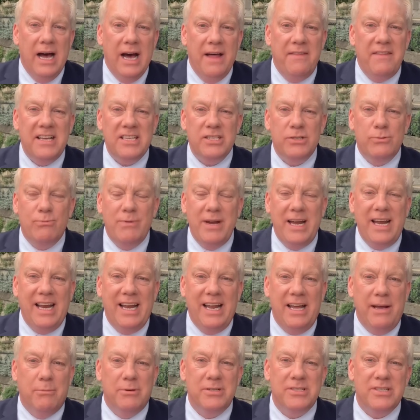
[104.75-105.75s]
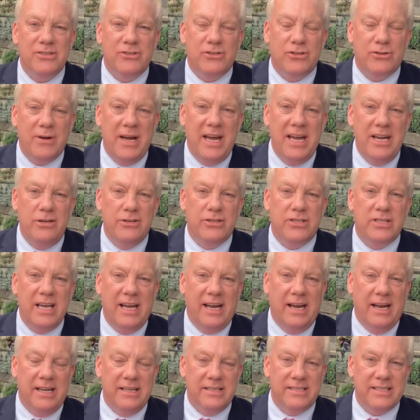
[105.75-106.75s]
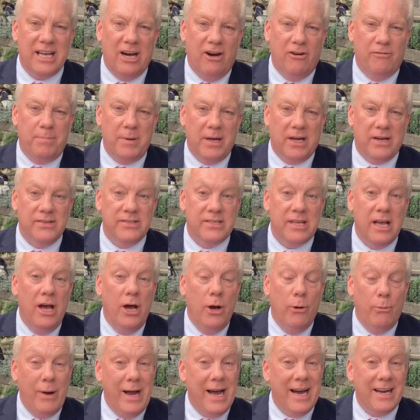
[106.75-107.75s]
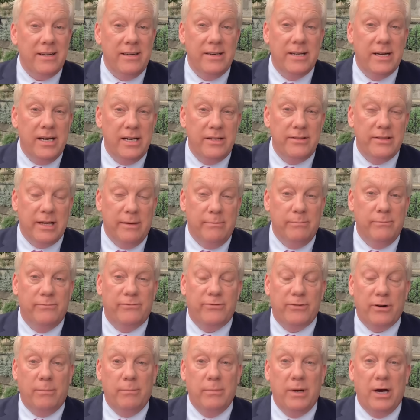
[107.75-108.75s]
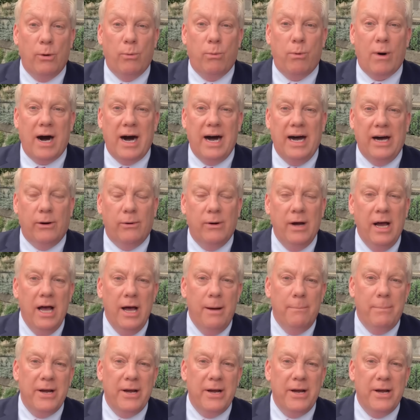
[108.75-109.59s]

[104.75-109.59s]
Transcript: And this really was a strange thing in itself because we hadn't heard them from a while.